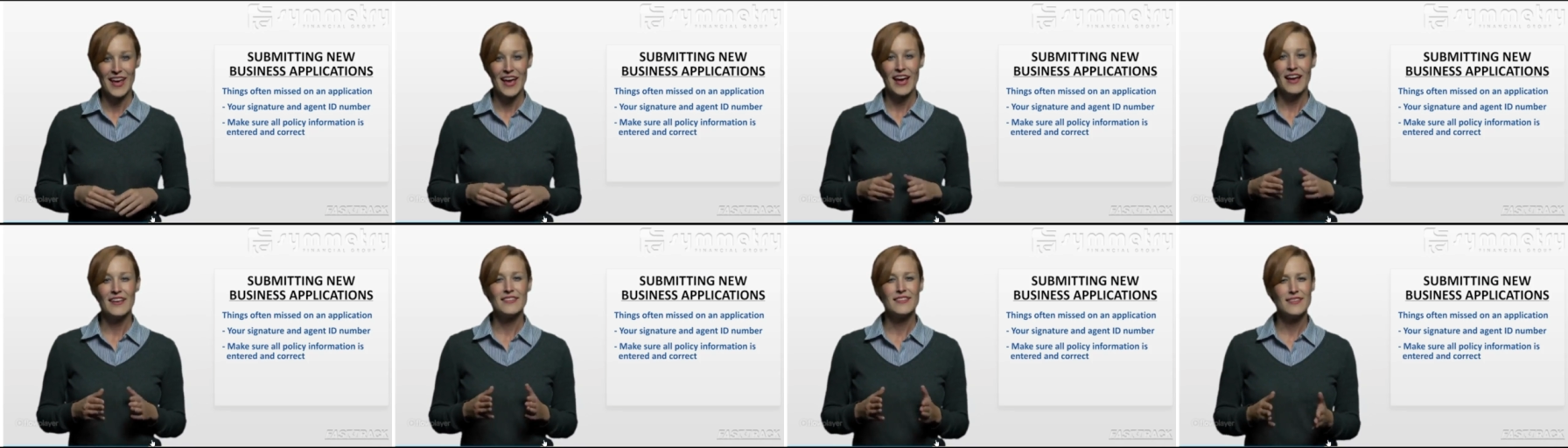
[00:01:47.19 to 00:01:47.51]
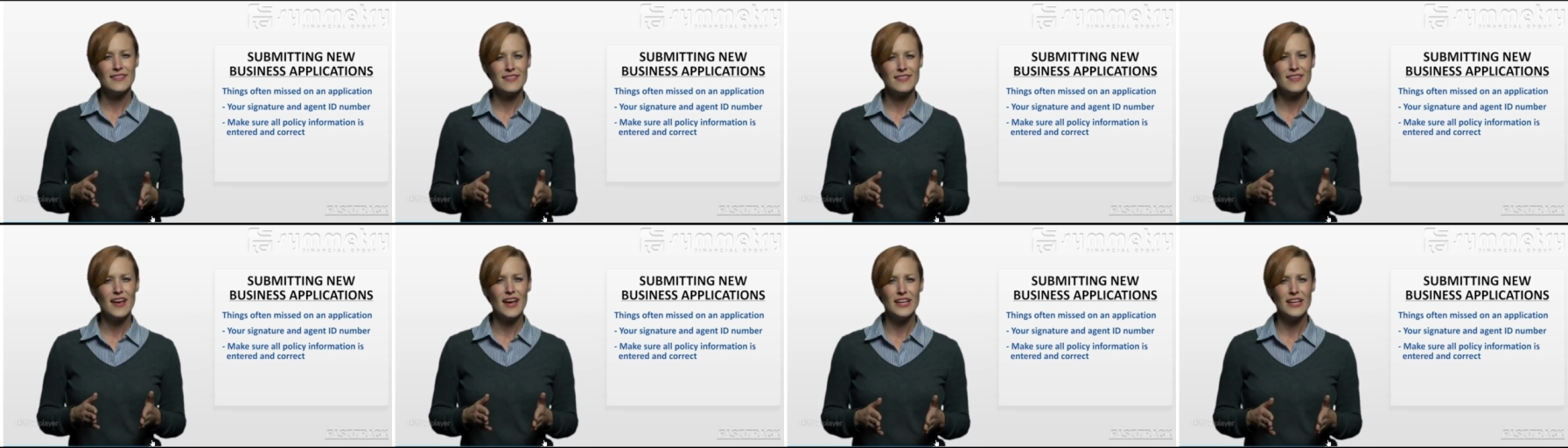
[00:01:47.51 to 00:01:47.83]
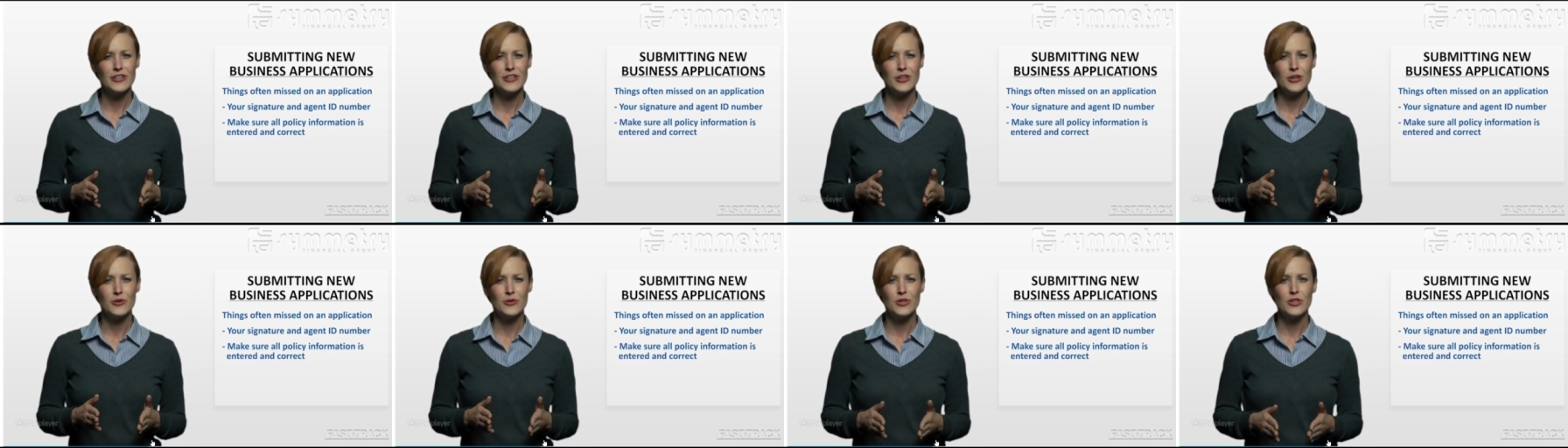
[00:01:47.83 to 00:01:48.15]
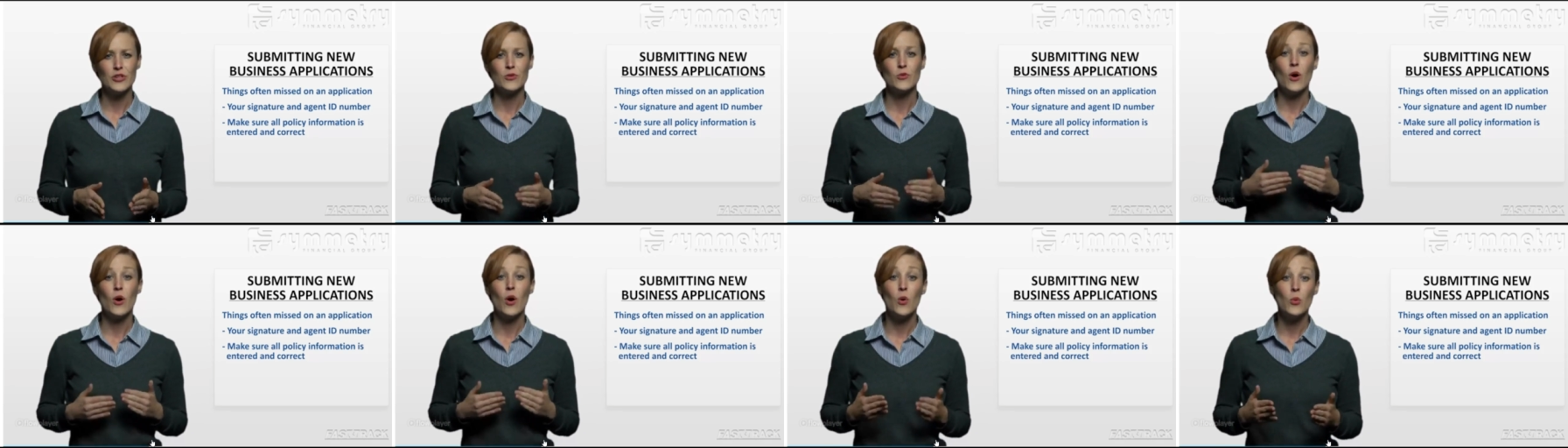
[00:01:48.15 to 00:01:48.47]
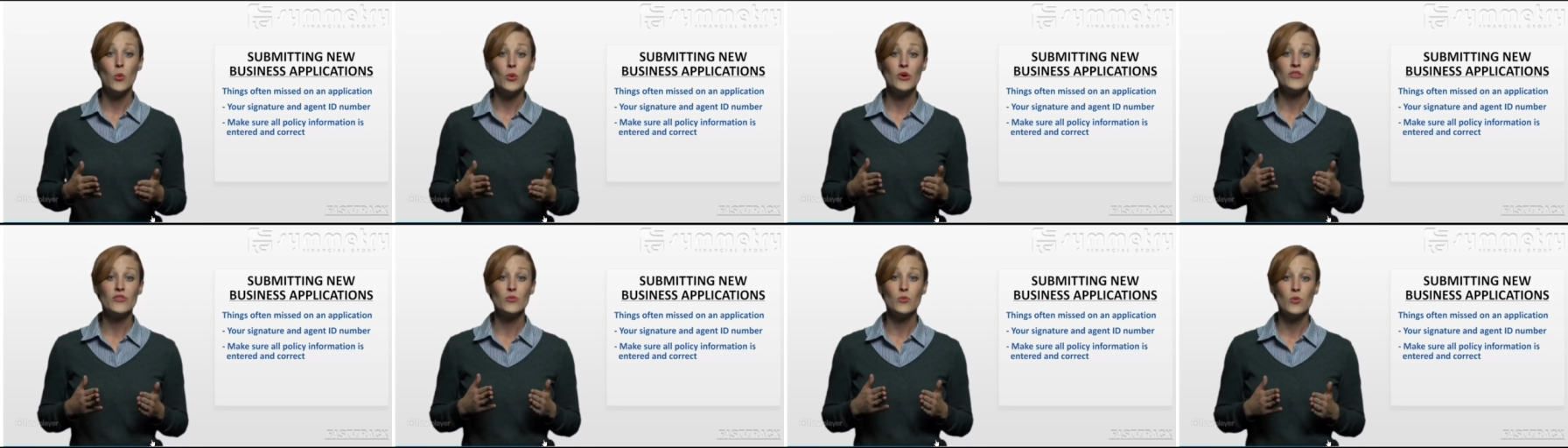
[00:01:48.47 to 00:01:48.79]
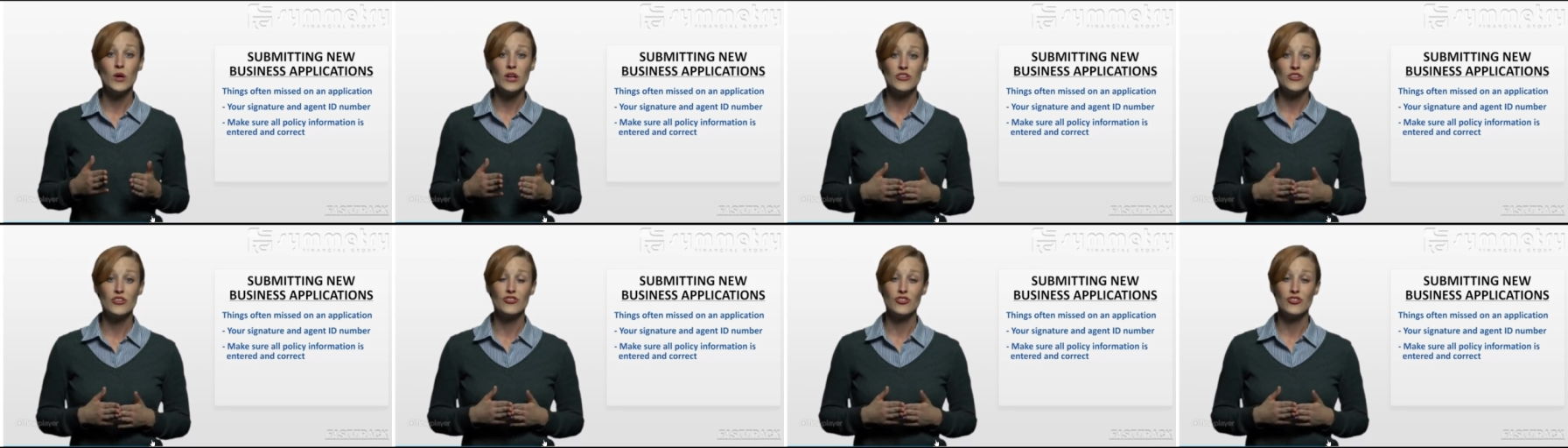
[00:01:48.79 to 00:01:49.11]
As a side note, you always
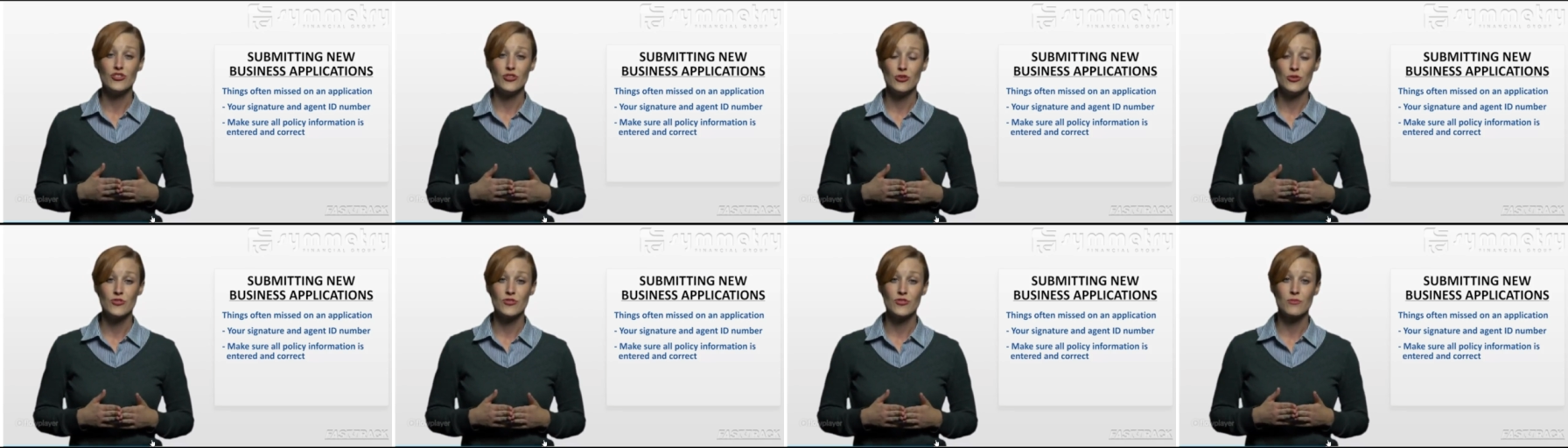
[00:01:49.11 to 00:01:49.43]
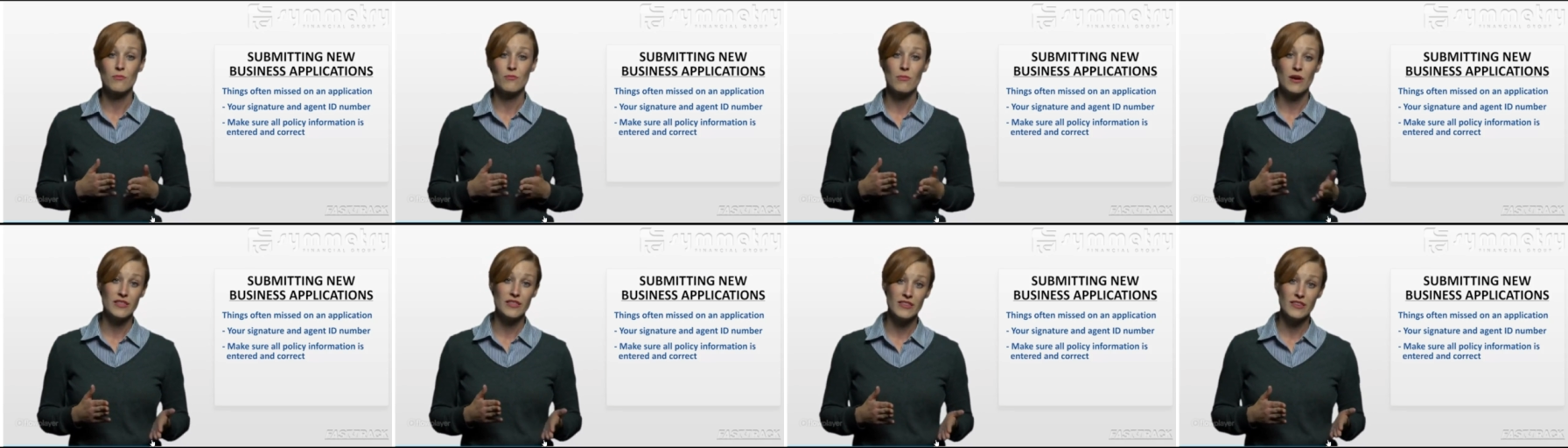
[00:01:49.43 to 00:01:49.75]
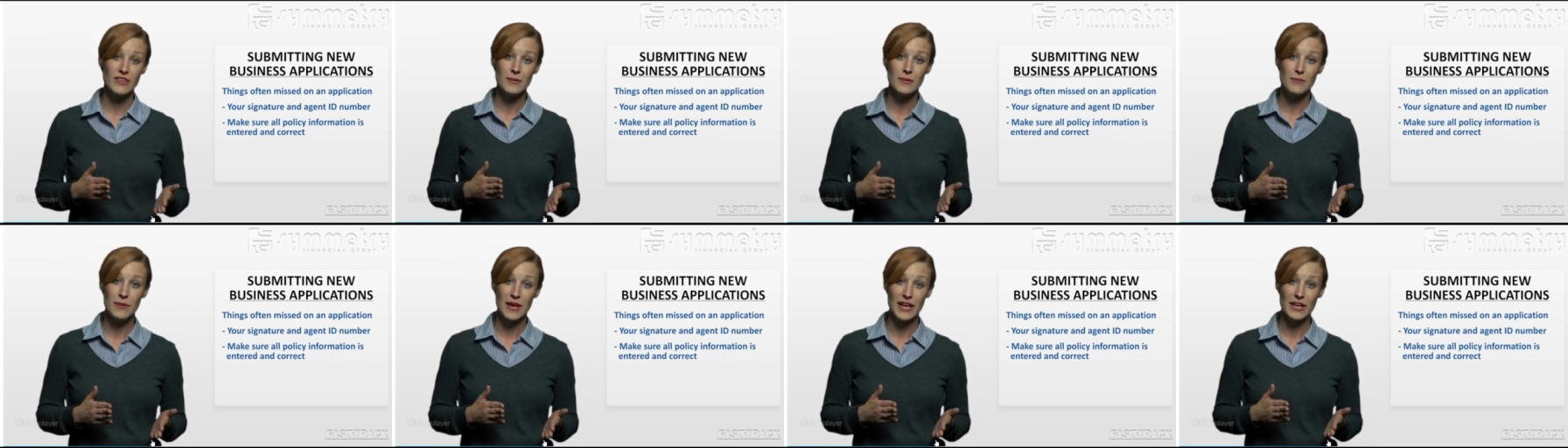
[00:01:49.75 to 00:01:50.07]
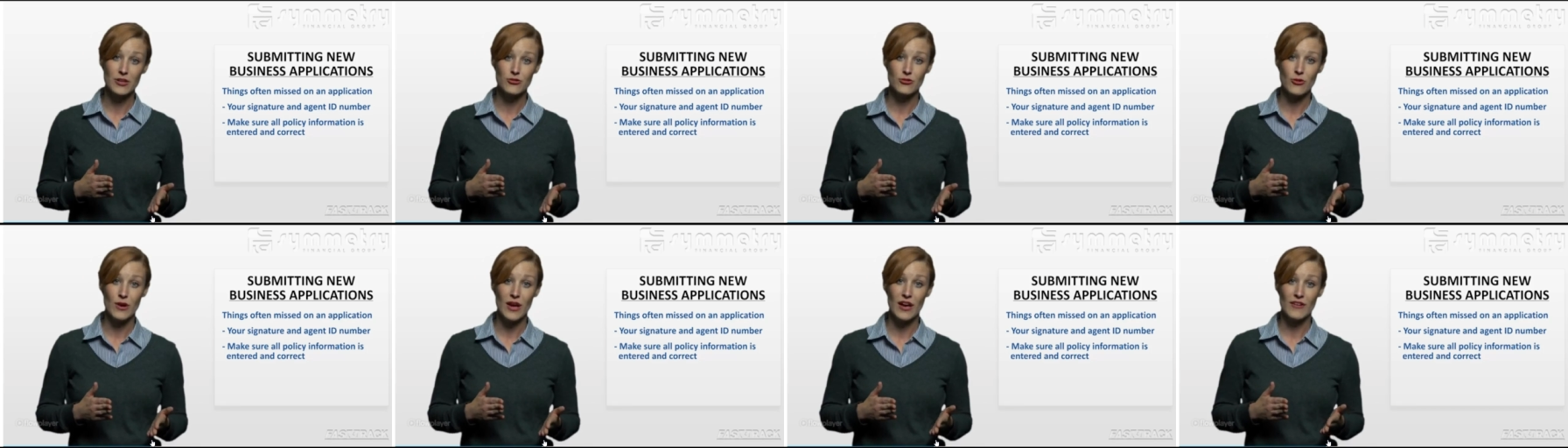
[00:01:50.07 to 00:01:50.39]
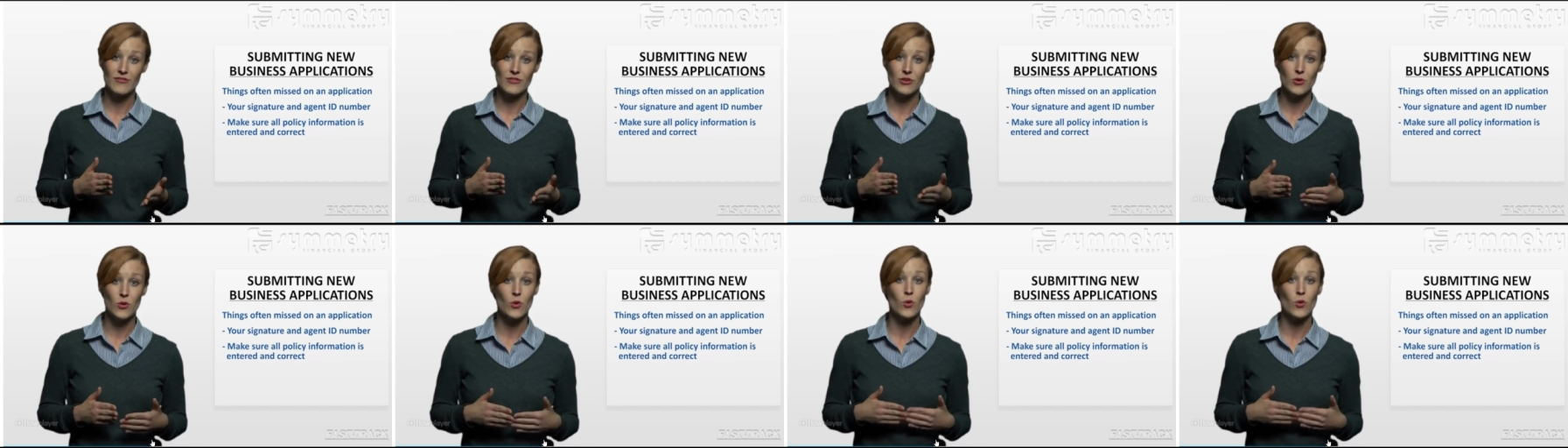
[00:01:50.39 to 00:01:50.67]
want to choose monthly bank draft